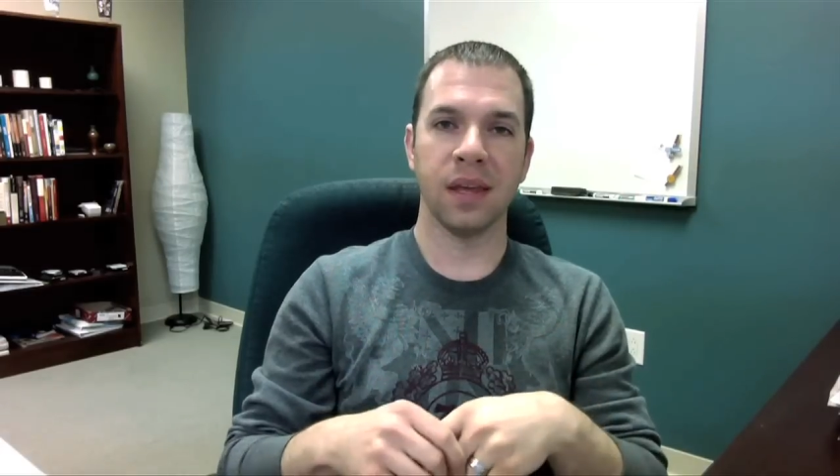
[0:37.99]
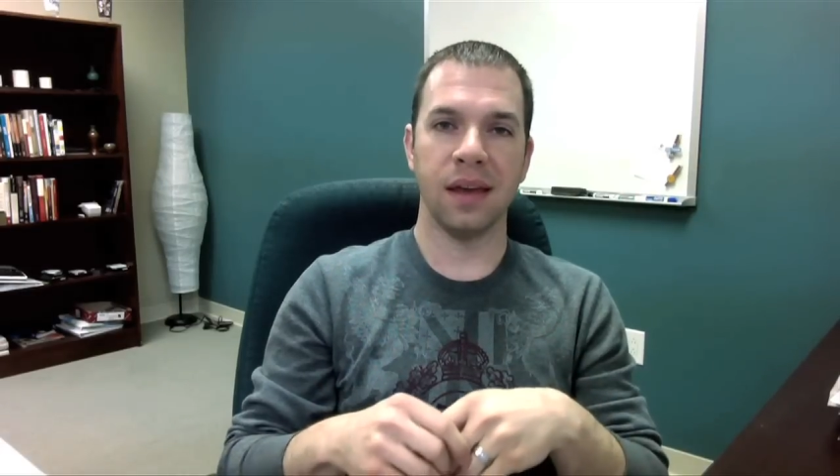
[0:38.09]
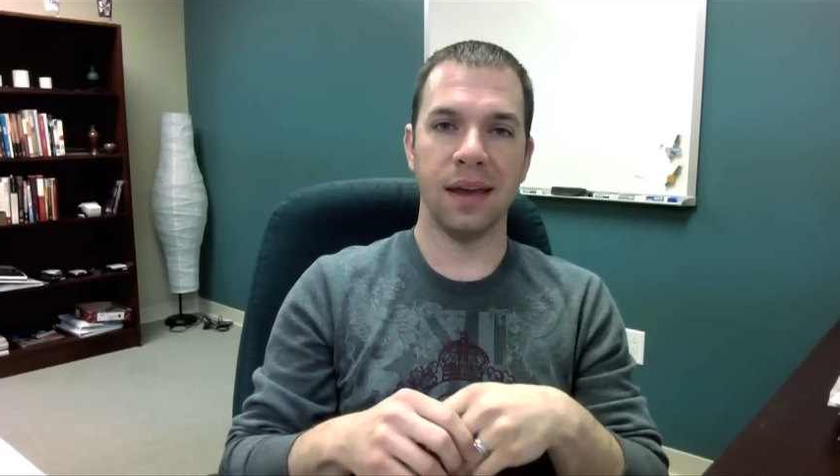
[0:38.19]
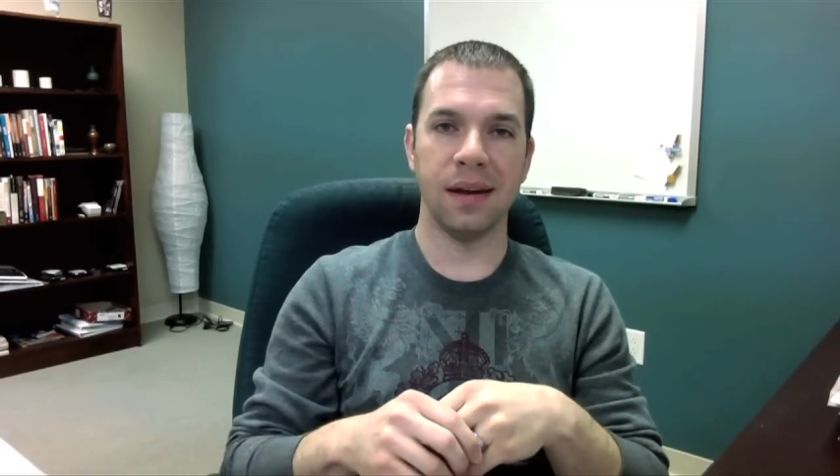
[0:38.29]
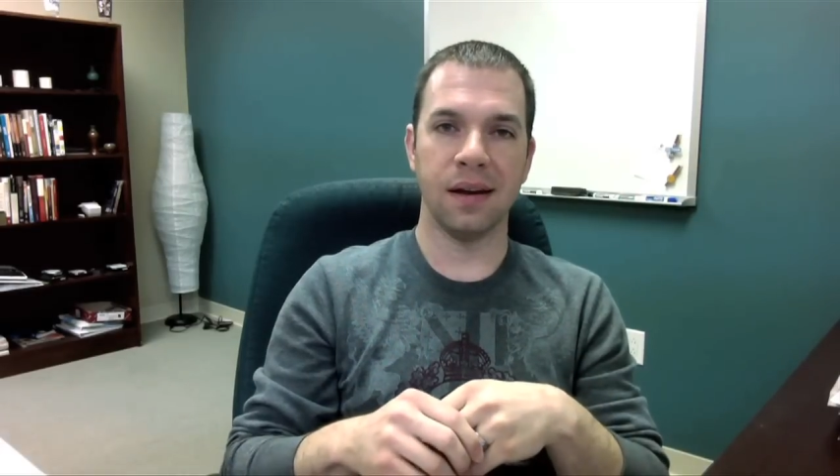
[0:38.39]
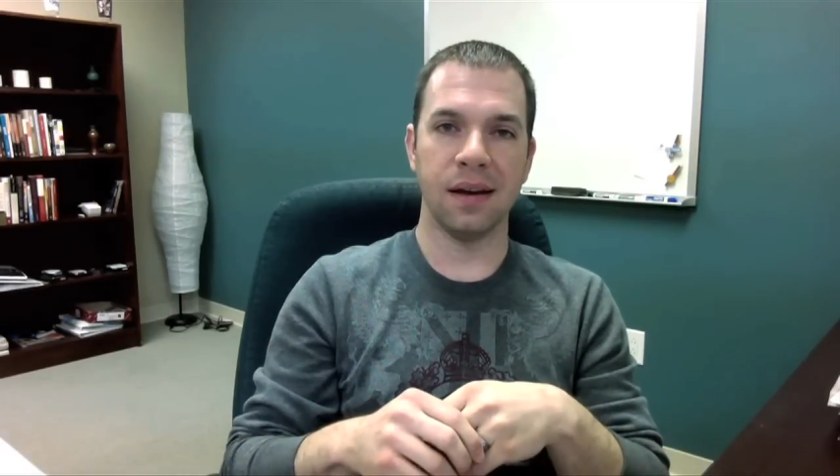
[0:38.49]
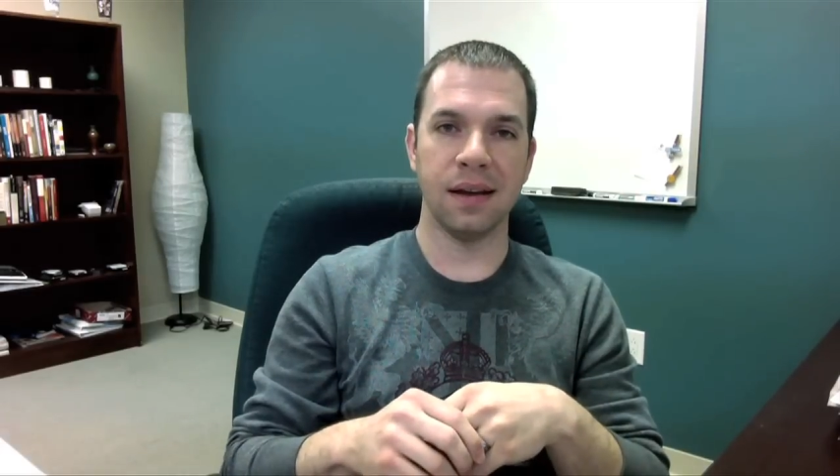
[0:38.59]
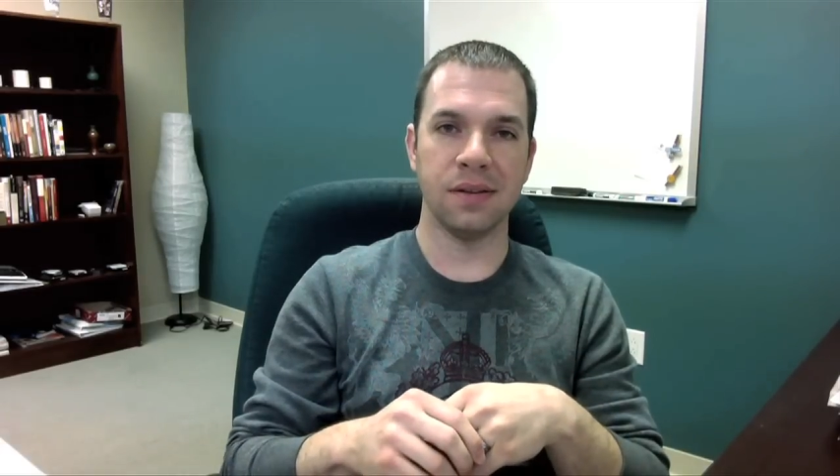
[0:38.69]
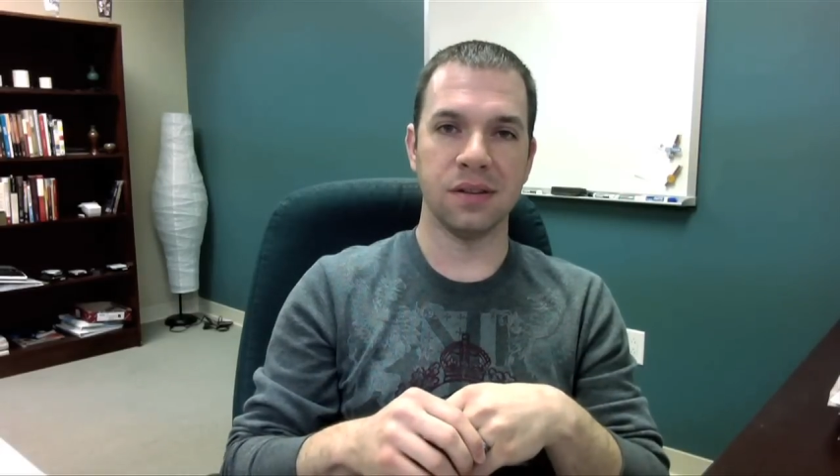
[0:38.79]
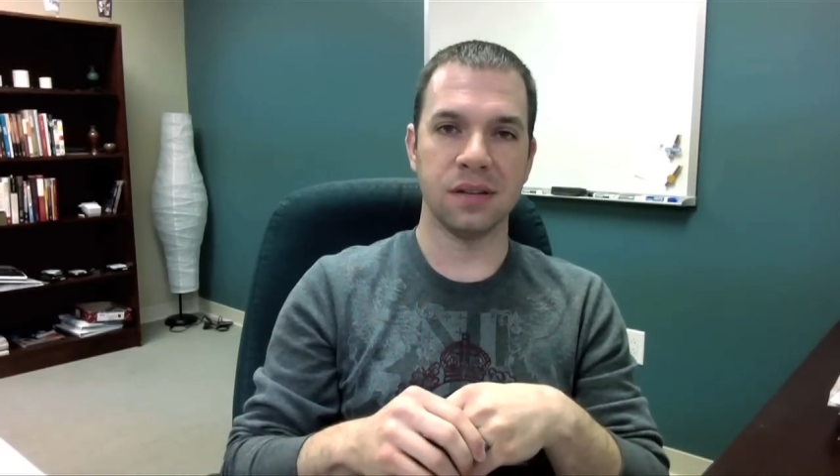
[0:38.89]
and uh,
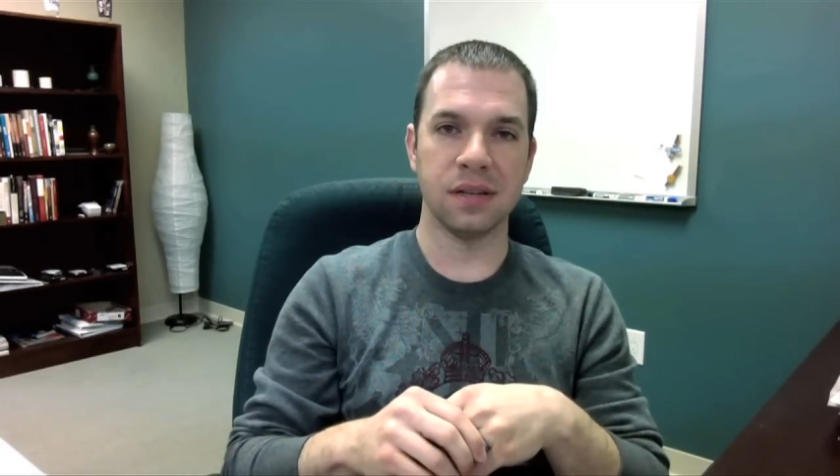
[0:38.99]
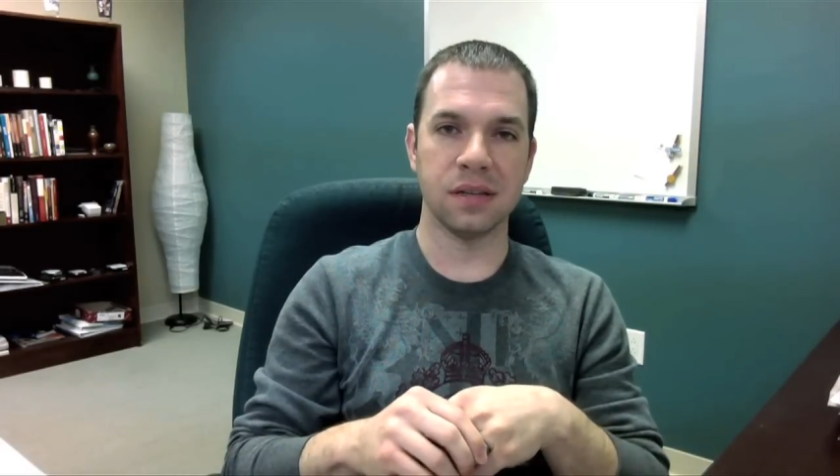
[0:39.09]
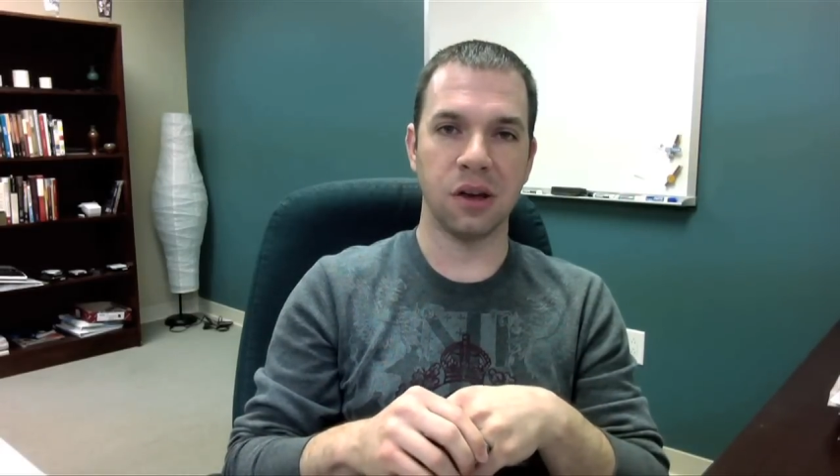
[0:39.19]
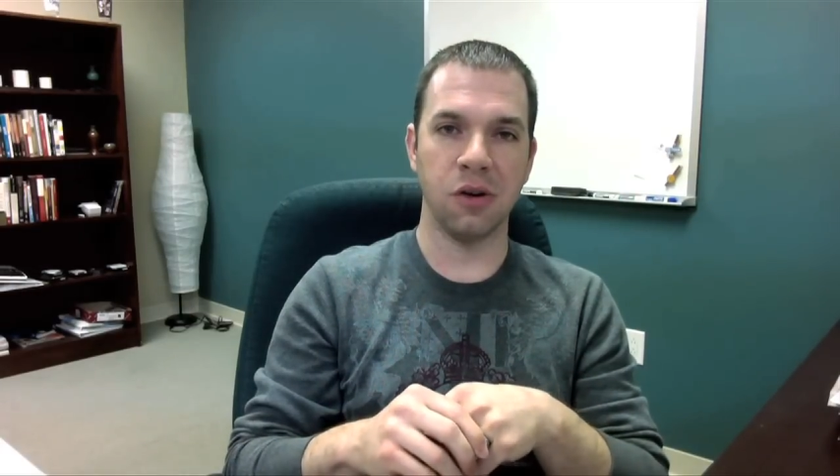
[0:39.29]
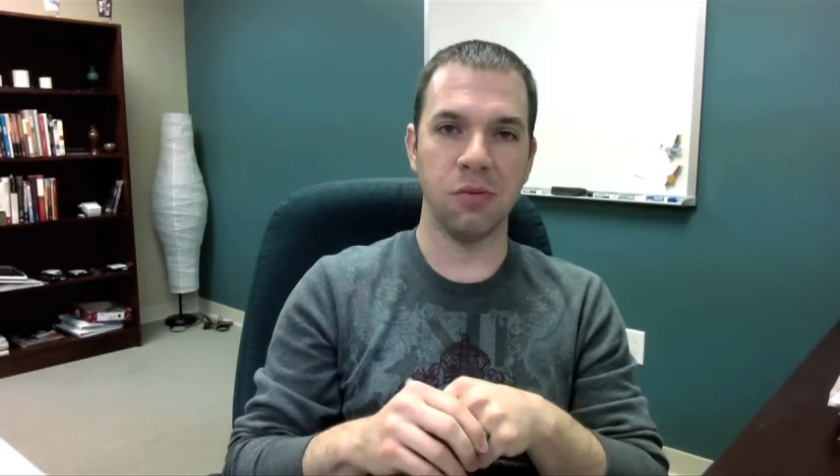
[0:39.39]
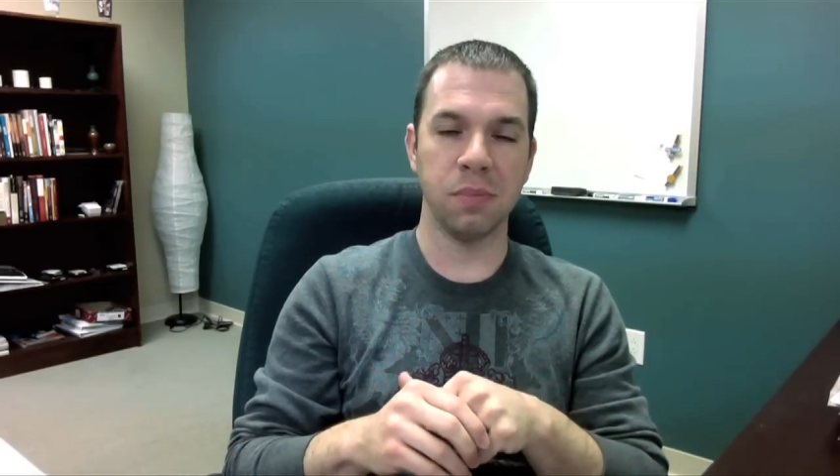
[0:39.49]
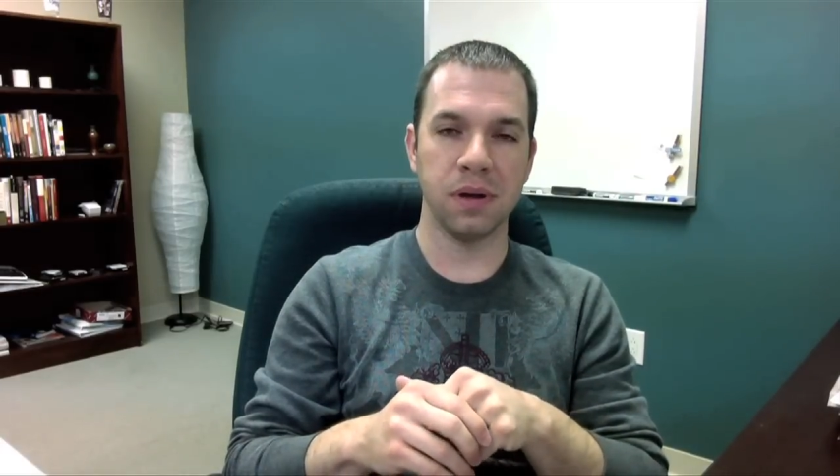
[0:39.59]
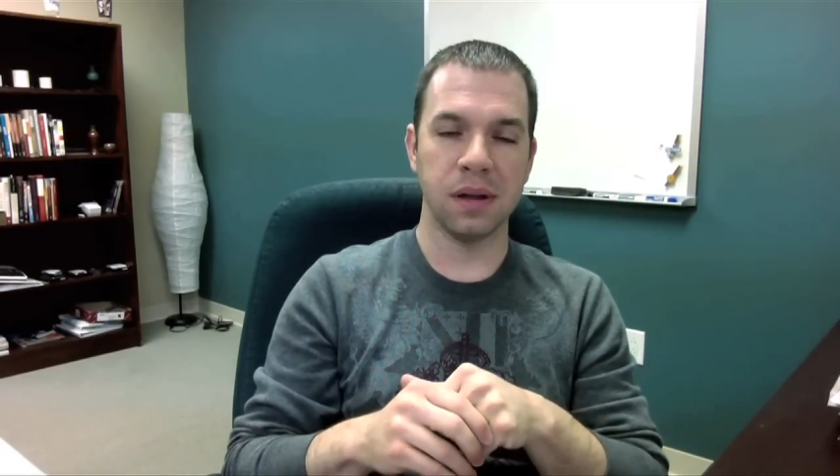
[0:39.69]
and just his hope,